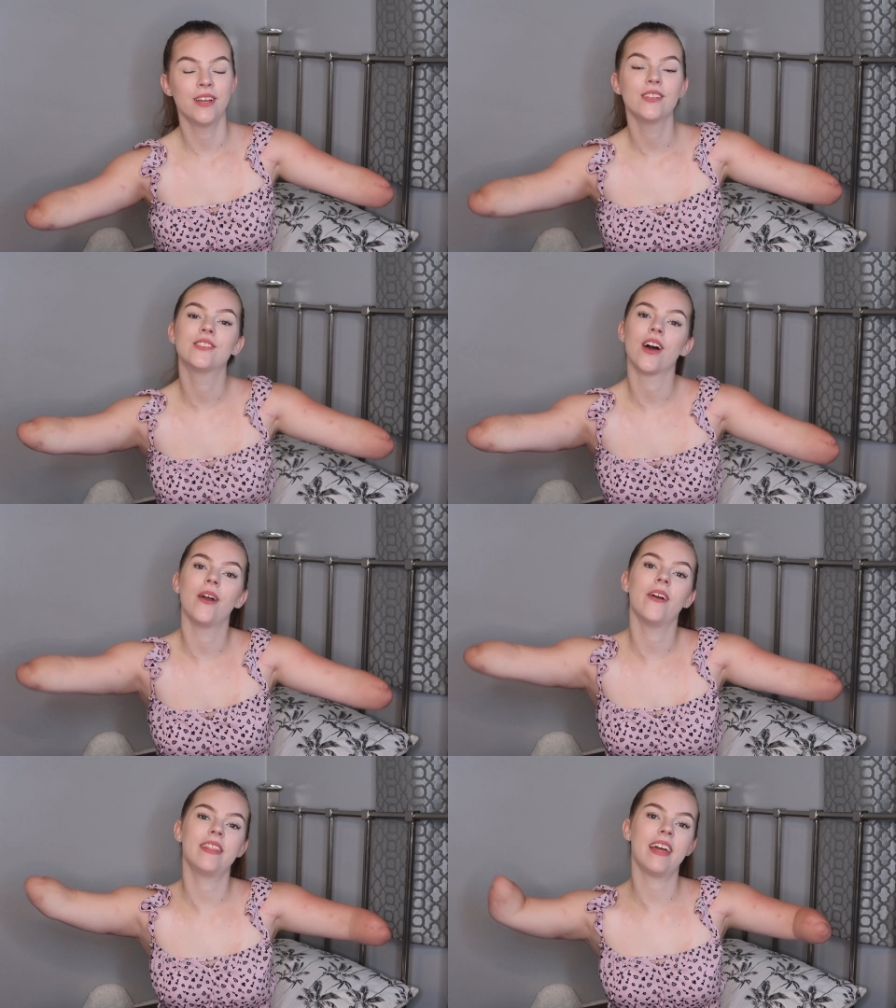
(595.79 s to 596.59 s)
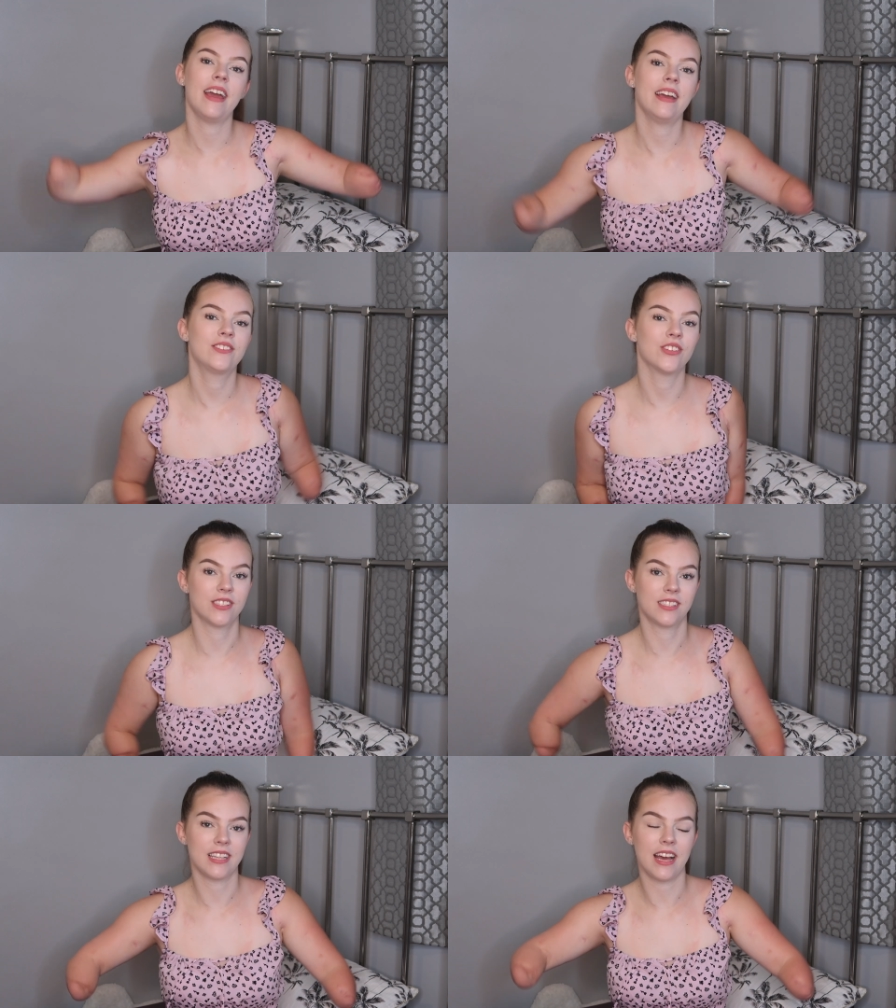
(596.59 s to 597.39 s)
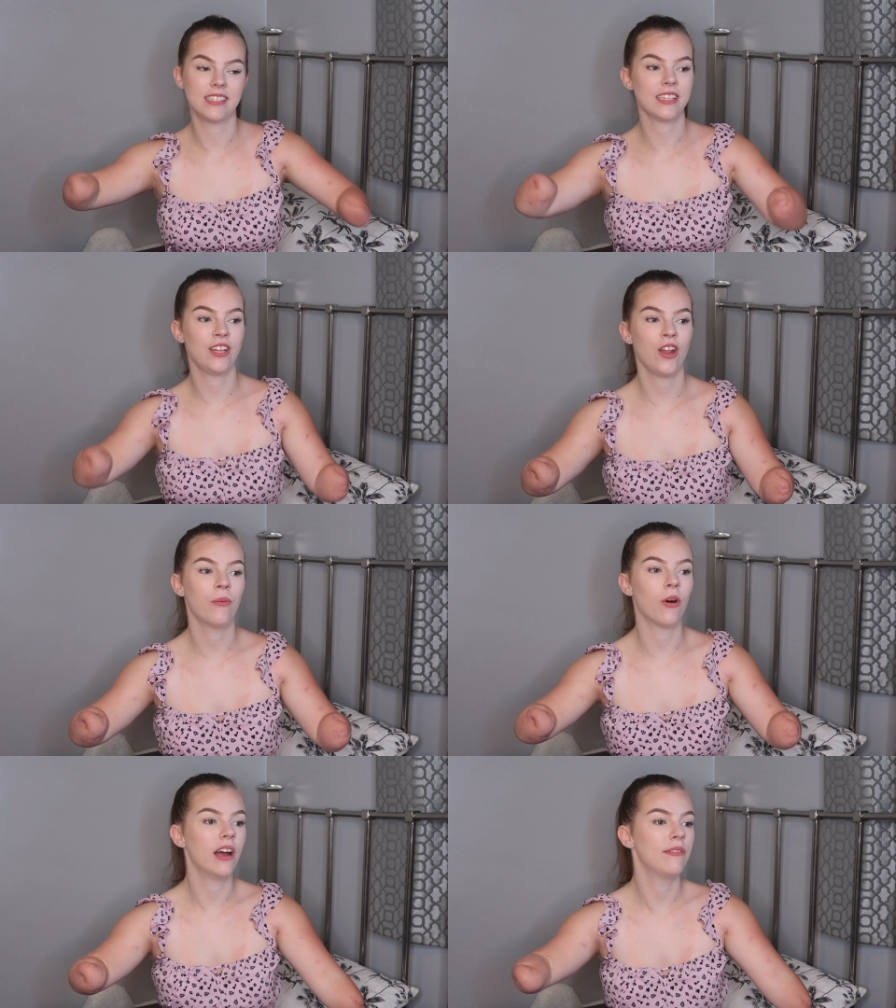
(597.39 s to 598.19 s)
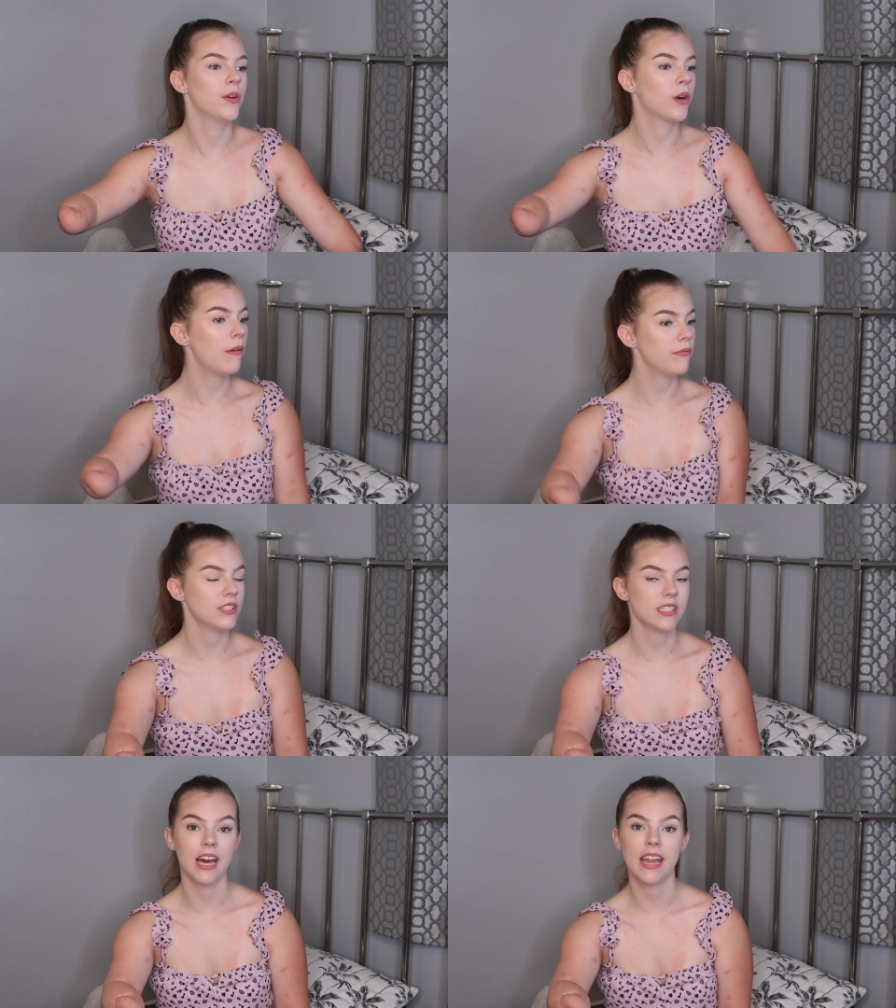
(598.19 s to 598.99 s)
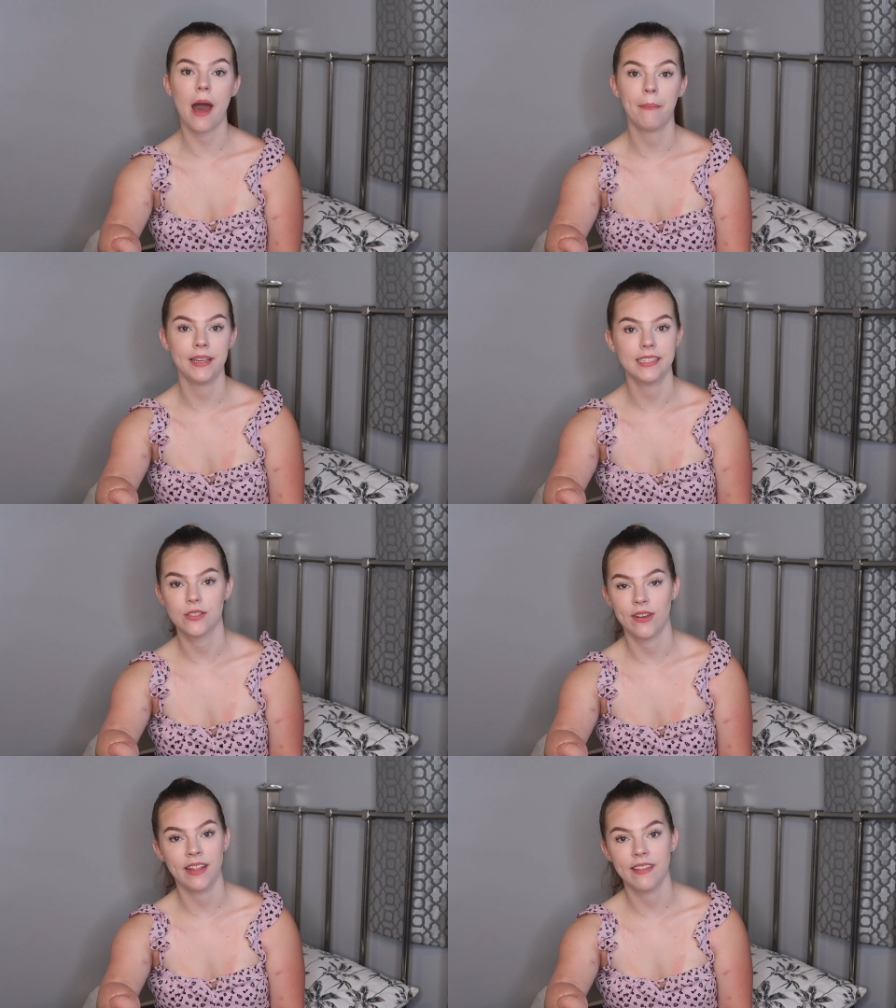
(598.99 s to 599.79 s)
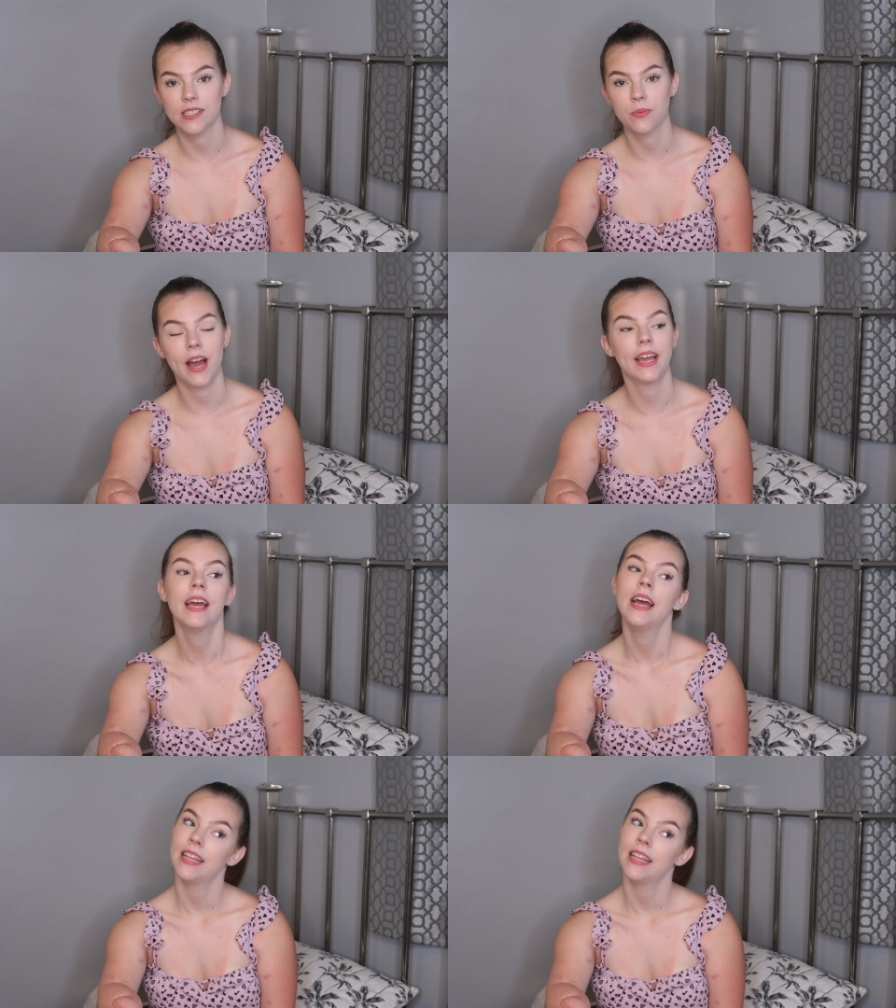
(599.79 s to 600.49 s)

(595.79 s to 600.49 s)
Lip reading: so they just said, you know what, if you're confident and happy doing it this way,